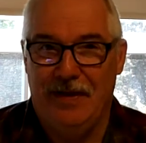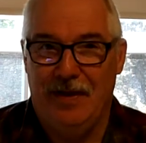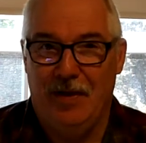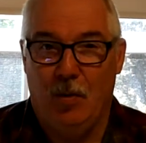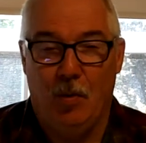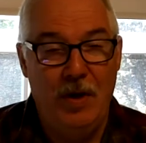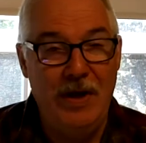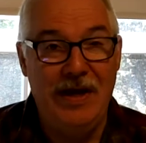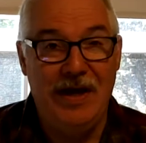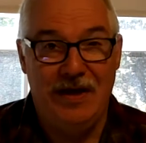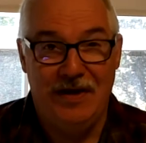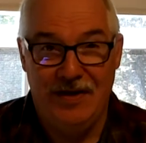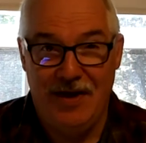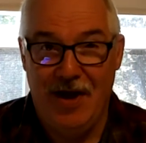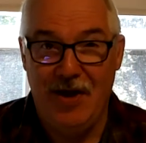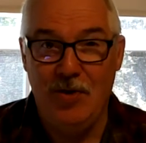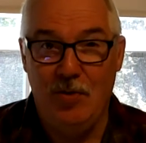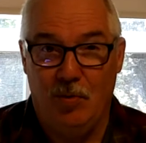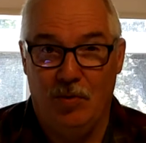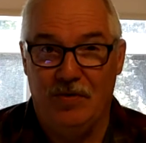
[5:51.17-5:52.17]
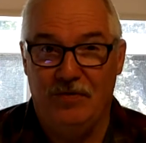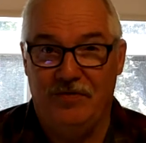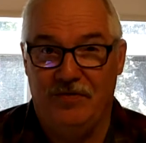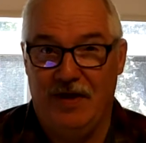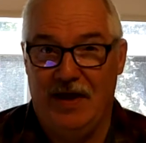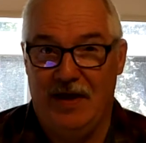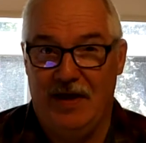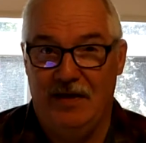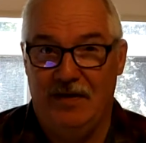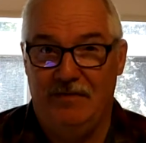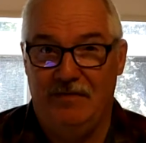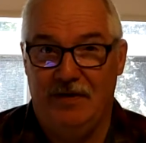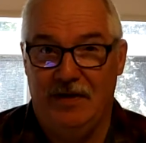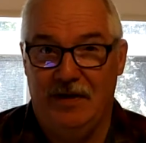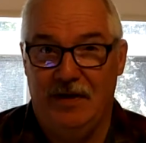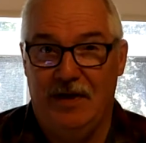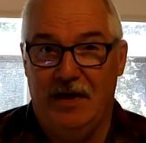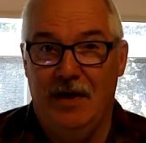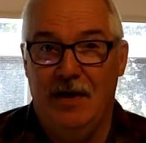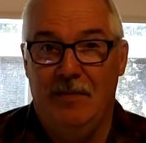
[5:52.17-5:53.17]
We can know we're saved
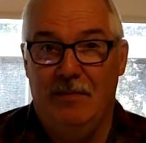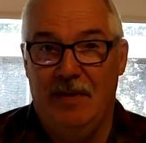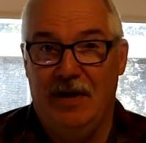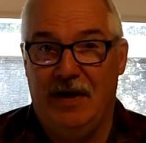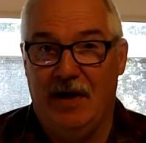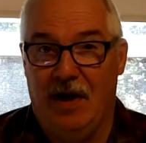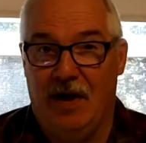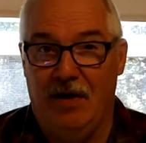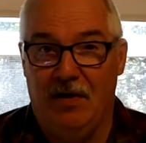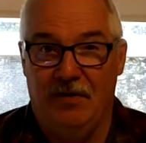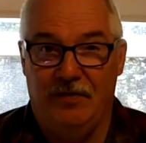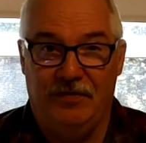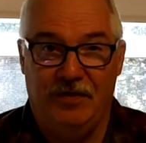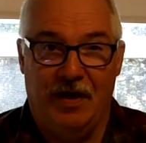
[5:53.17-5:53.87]
because